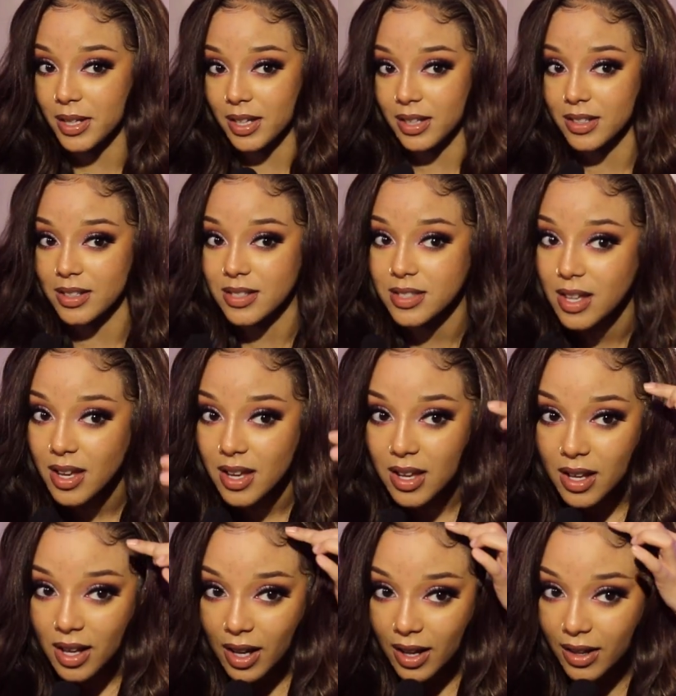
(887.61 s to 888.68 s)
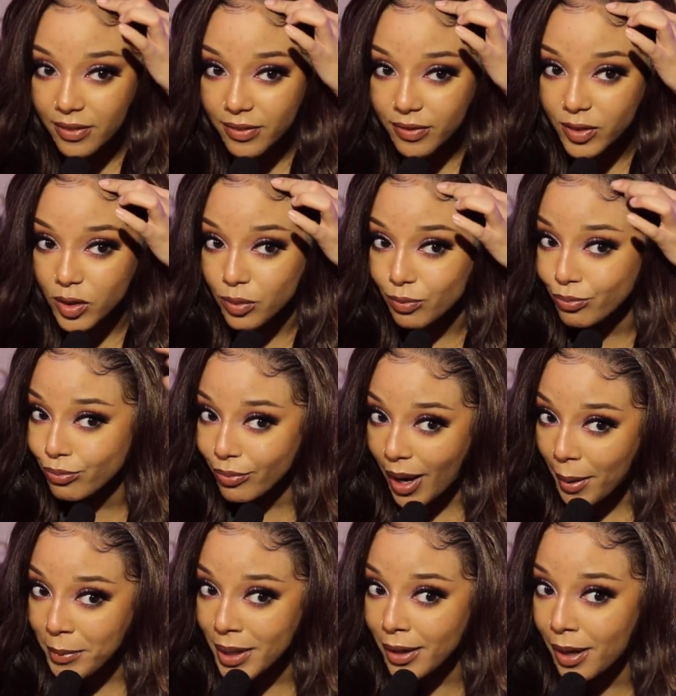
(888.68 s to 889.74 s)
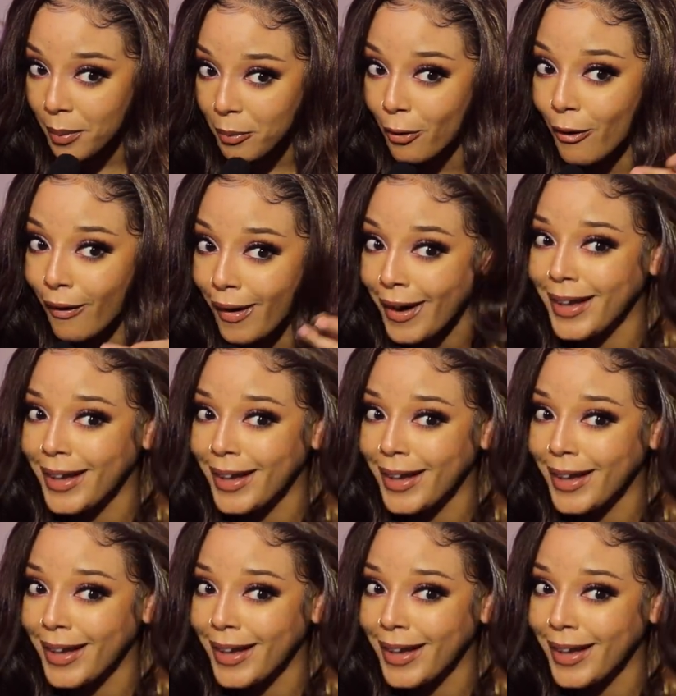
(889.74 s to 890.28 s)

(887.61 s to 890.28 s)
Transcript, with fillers: because if I mean, come on,